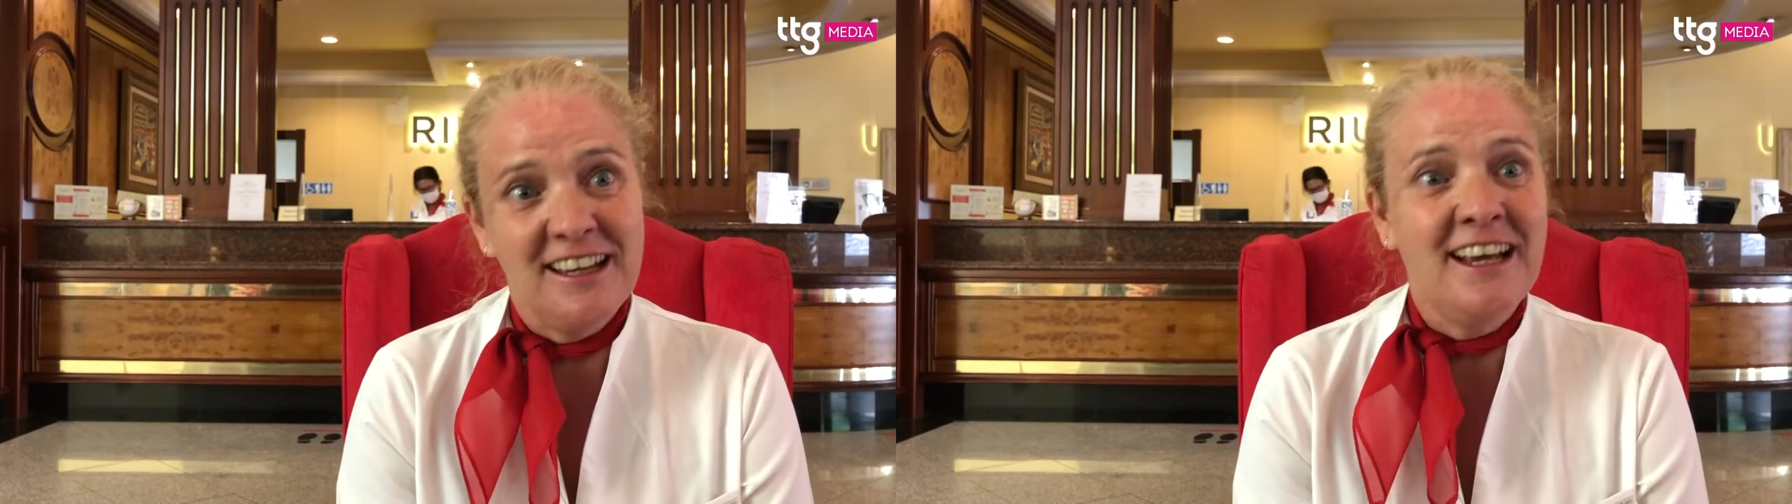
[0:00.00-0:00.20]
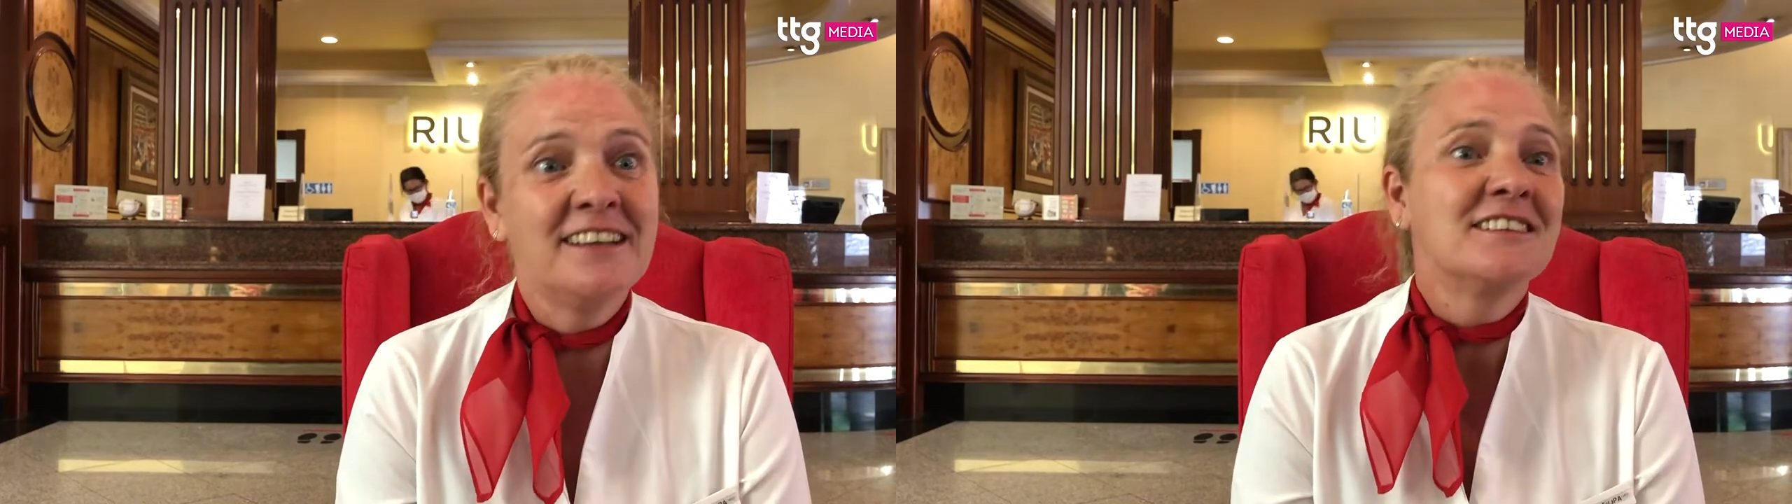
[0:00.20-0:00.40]

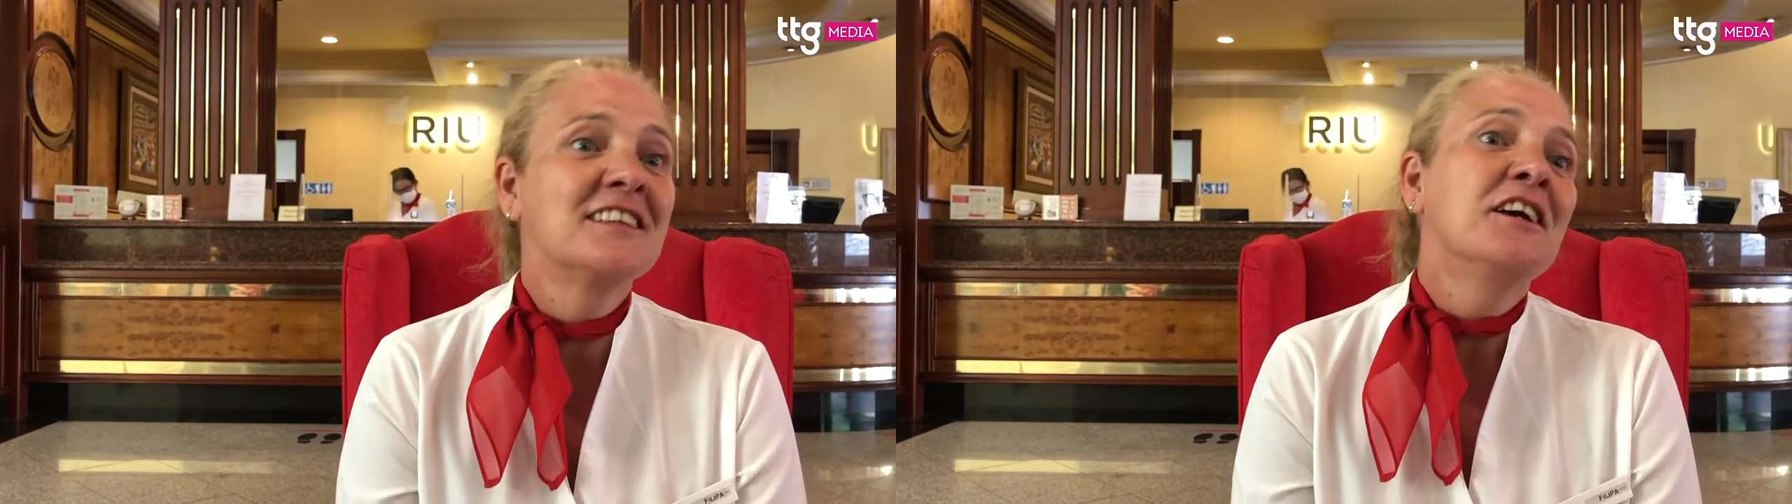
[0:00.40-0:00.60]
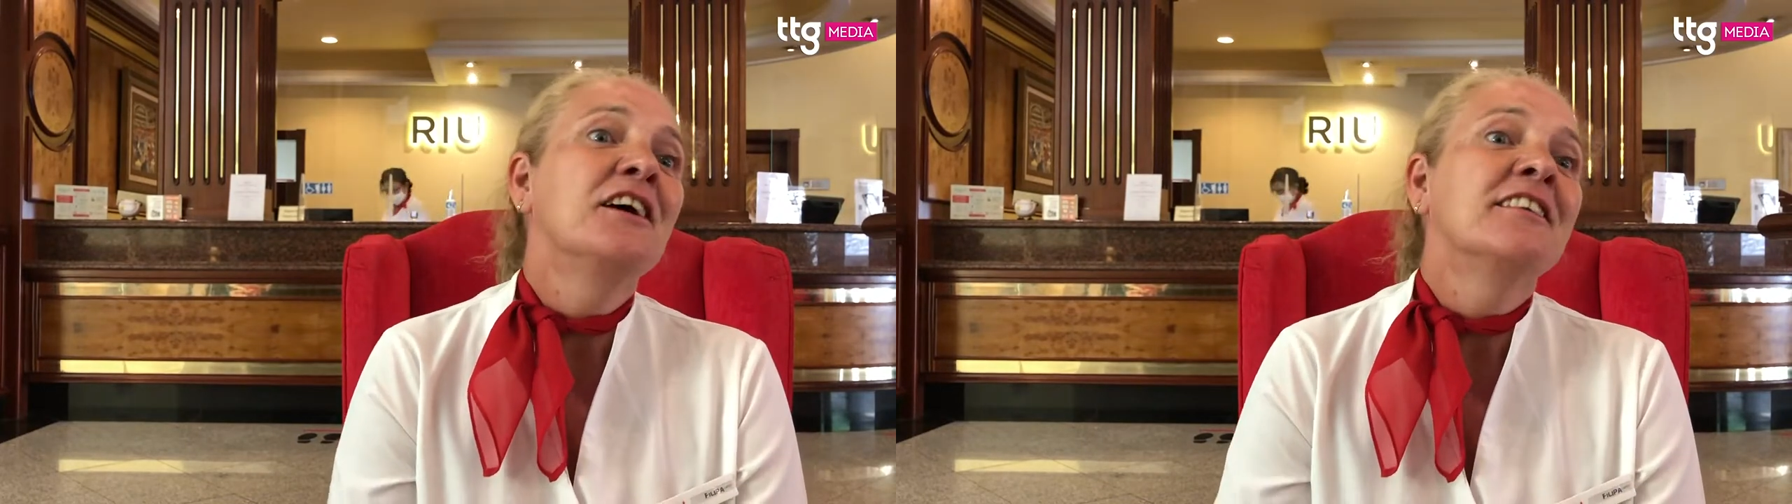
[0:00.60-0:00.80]
and
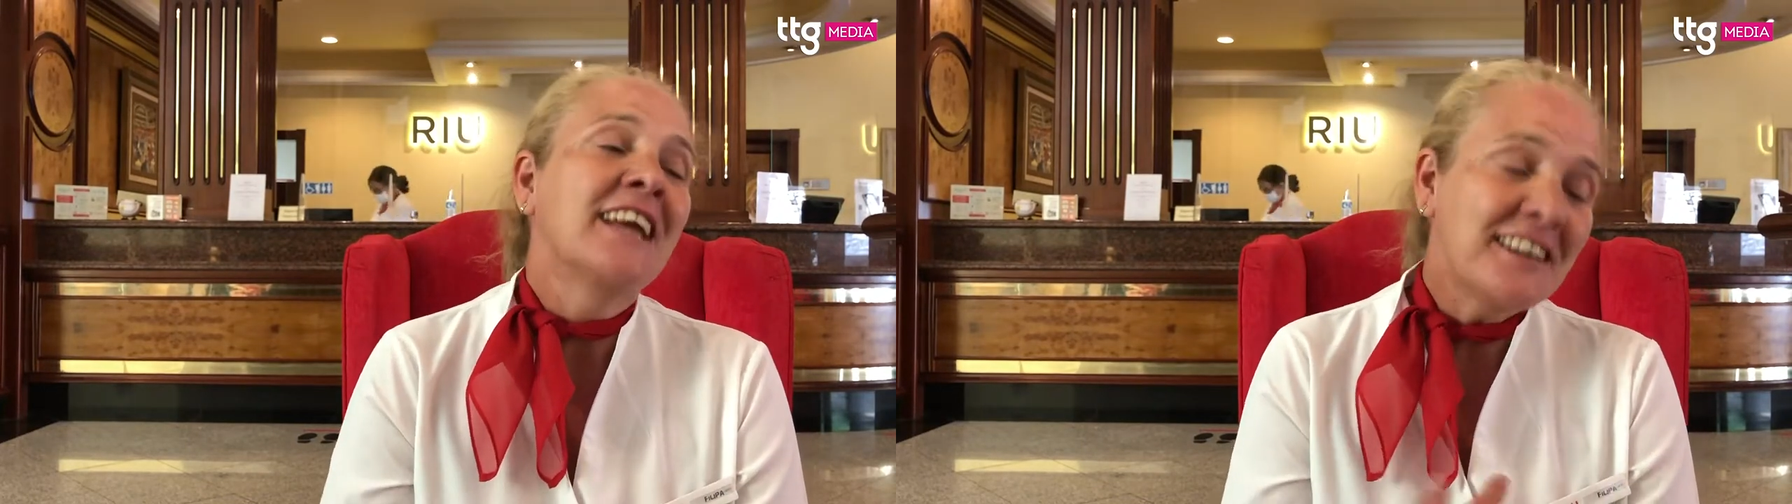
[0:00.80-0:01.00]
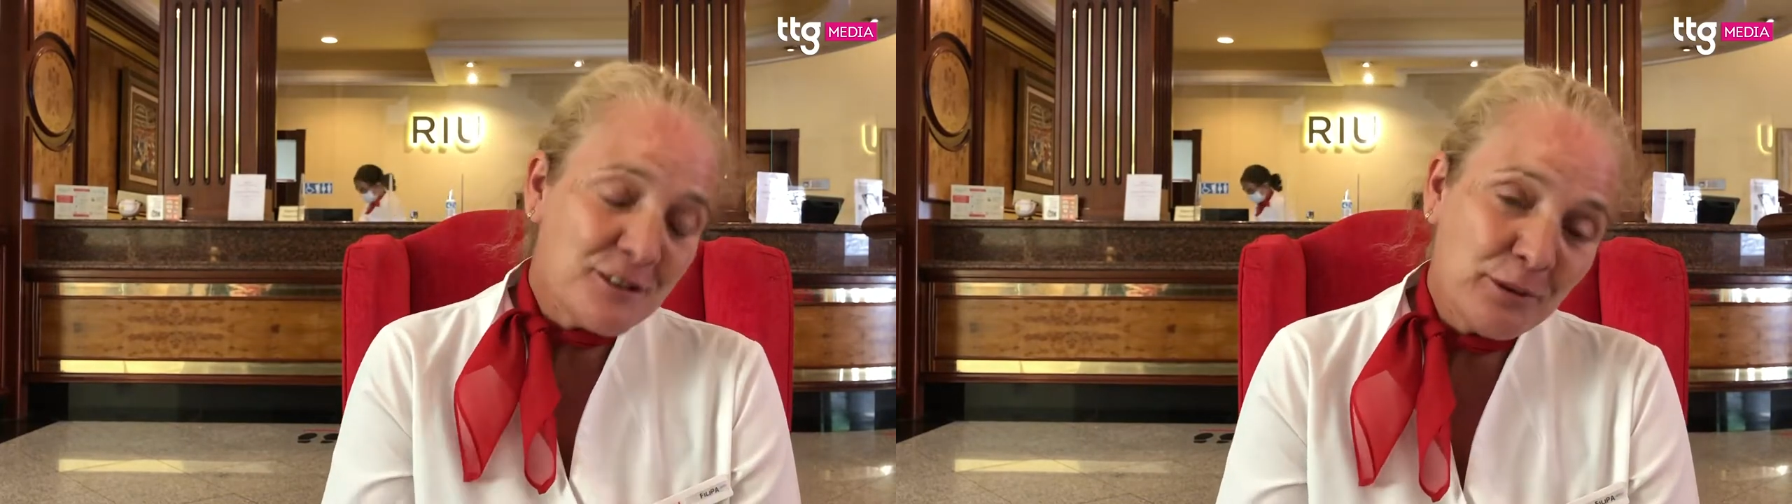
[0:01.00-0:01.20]

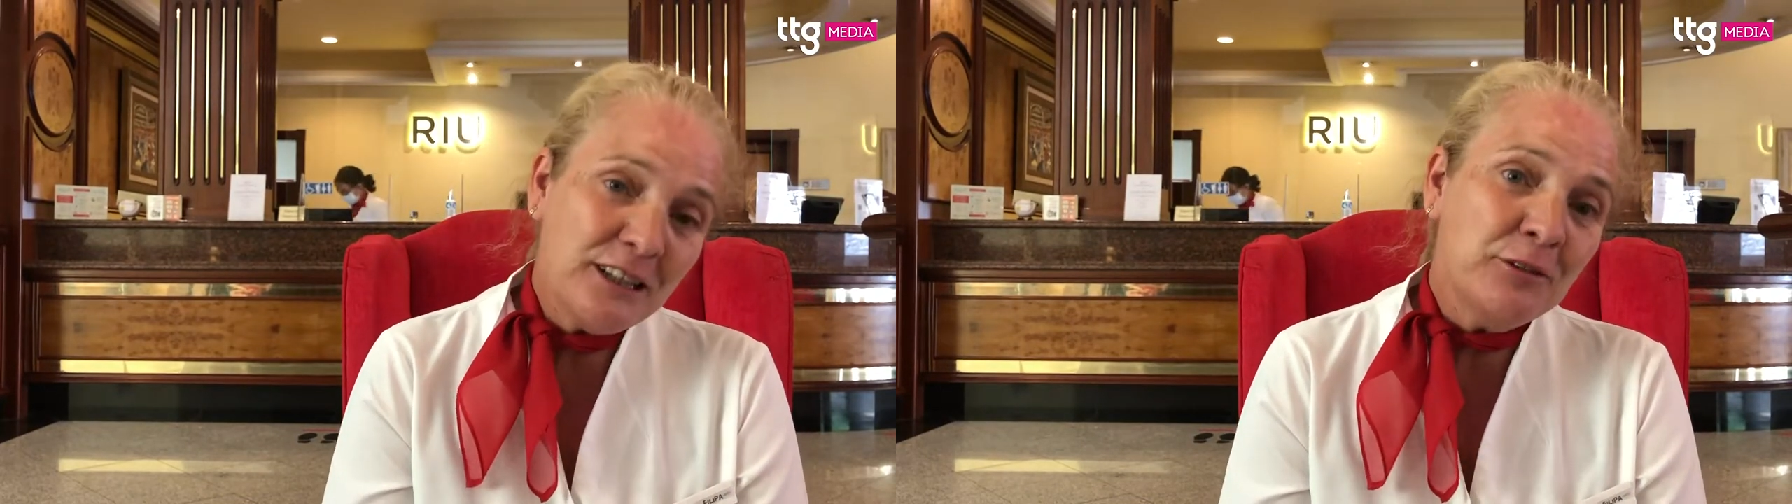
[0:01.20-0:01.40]
next week